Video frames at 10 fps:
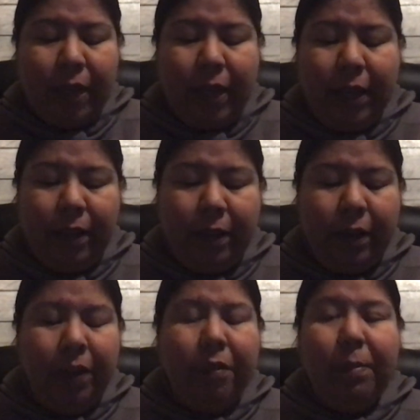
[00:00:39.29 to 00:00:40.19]
and
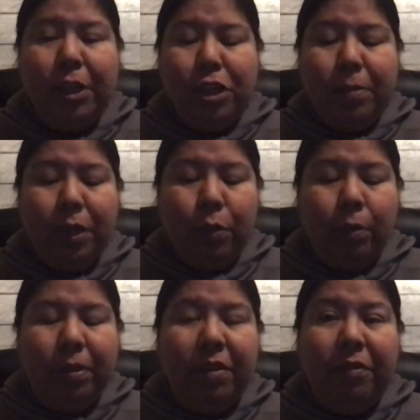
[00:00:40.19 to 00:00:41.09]
the other measurement
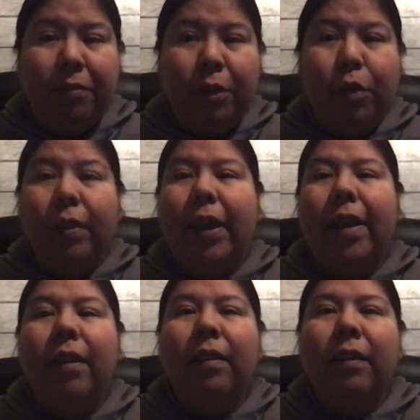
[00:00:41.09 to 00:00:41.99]
will be your
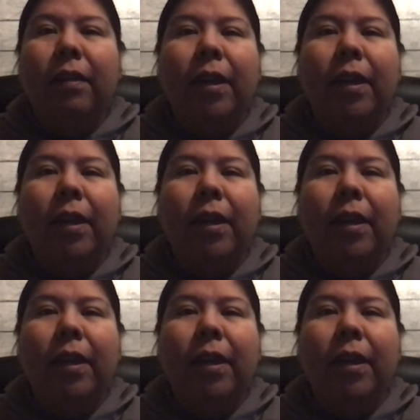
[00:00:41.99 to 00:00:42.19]
length,